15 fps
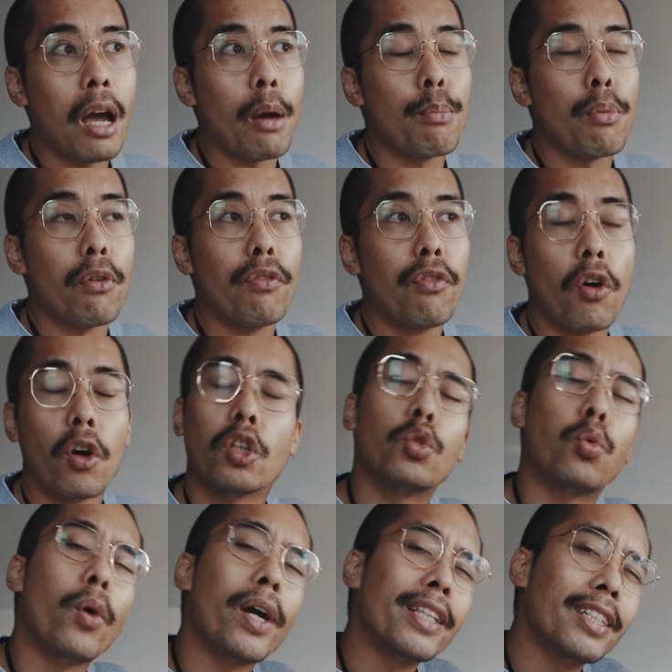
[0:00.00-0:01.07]
I prefer
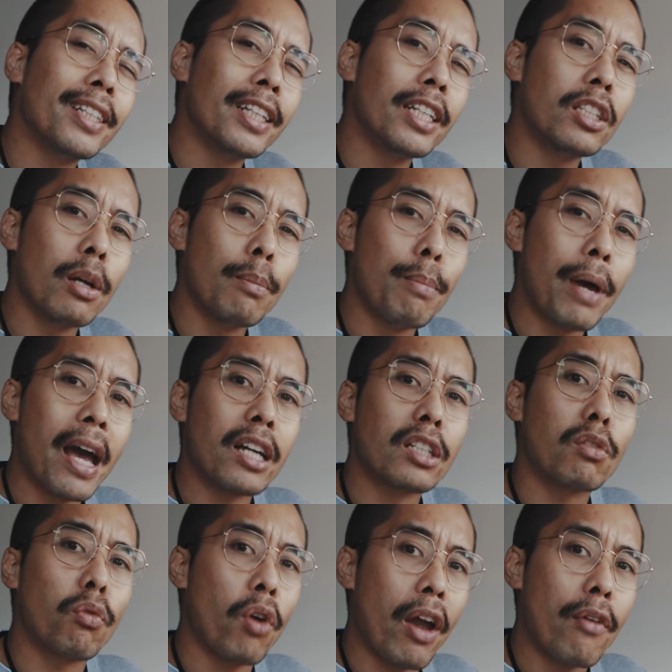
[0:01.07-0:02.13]
20-liter bags
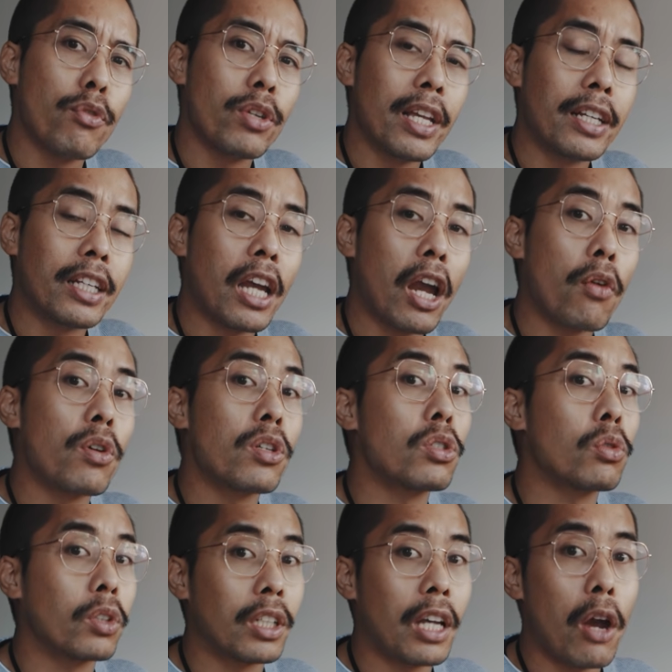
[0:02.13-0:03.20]
for everyday carry,
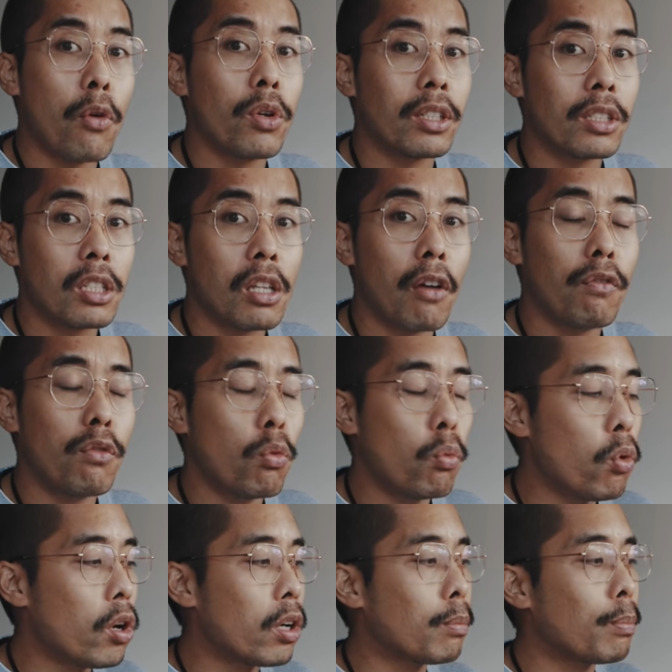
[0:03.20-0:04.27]
so carrying stuff for
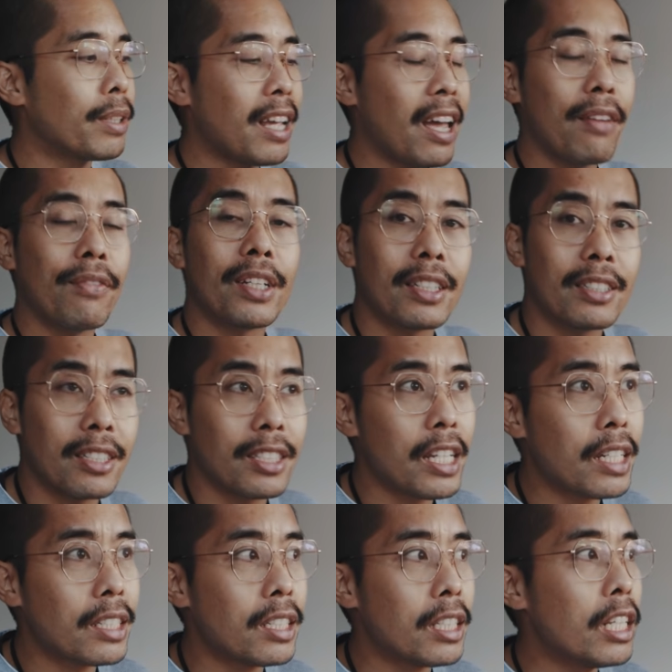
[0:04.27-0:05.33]
work, but having
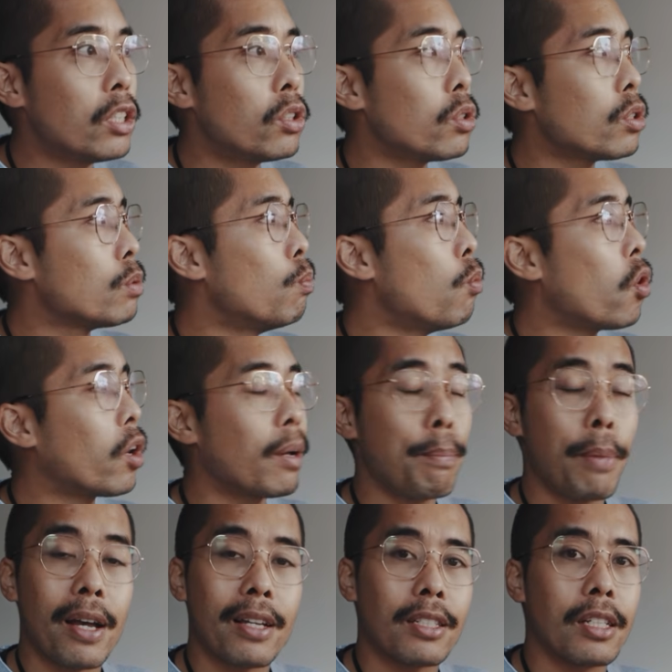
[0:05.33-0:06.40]
6 liters more
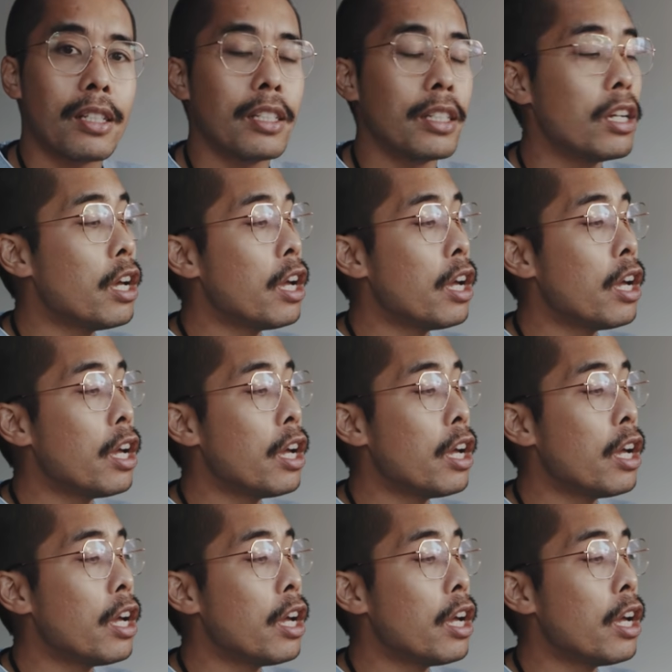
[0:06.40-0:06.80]
capacity